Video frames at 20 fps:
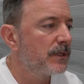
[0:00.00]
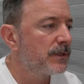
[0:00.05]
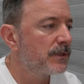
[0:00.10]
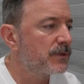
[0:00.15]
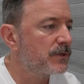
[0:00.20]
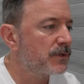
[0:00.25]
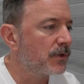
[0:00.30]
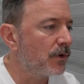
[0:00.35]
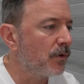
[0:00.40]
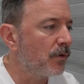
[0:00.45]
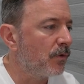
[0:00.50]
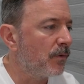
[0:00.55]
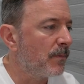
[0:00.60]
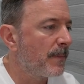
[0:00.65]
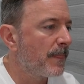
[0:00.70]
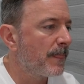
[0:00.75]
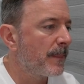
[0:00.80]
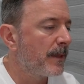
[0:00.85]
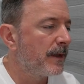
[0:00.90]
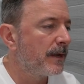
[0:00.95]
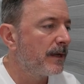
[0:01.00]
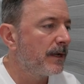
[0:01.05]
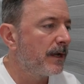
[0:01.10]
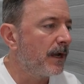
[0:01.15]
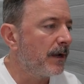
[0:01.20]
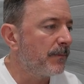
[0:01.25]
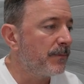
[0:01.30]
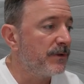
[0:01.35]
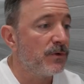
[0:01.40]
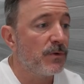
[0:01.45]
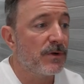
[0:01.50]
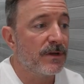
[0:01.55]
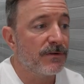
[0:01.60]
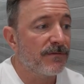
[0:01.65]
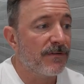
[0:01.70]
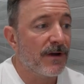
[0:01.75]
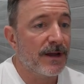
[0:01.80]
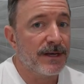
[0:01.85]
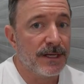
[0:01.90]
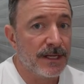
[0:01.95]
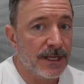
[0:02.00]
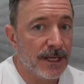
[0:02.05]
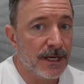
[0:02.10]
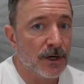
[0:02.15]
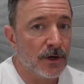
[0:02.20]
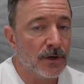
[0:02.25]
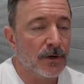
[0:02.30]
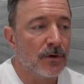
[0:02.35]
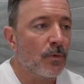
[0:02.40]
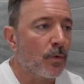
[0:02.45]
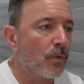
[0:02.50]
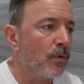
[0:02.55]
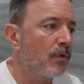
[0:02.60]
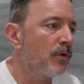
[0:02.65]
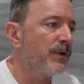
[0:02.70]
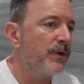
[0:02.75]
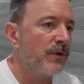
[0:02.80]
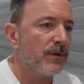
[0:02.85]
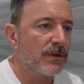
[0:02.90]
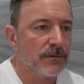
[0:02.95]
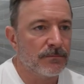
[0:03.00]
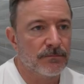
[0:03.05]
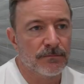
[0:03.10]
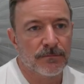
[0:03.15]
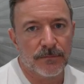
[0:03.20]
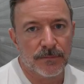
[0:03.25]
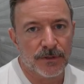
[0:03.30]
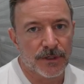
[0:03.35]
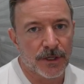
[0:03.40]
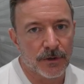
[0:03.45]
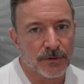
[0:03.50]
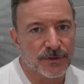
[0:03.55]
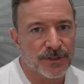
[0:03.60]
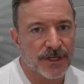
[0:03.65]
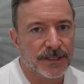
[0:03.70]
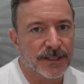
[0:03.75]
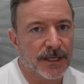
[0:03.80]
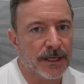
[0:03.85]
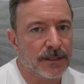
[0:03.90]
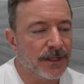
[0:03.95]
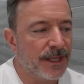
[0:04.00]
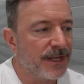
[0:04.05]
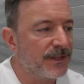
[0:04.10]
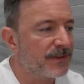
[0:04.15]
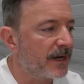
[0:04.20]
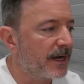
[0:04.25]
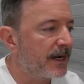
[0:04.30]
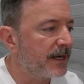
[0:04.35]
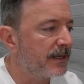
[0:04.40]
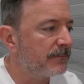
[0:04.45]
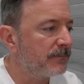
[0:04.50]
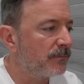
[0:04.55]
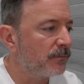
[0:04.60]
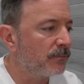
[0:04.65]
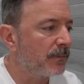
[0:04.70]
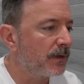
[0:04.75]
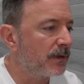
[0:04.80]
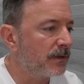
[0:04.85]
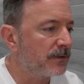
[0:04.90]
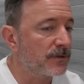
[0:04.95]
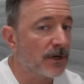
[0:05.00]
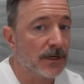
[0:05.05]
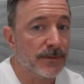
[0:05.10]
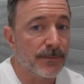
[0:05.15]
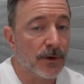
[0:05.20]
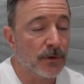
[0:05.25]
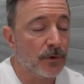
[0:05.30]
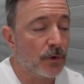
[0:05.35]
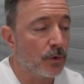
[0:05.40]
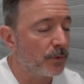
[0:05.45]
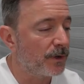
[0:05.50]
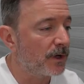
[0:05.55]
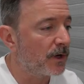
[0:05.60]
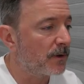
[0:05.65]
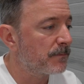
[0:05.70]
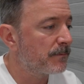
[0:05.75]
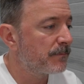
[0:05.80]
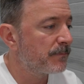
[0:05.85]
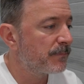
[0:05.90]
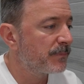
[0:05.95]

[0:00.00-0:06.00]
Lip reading: So, but you can find it here, or you can check that link that I talked about earlier.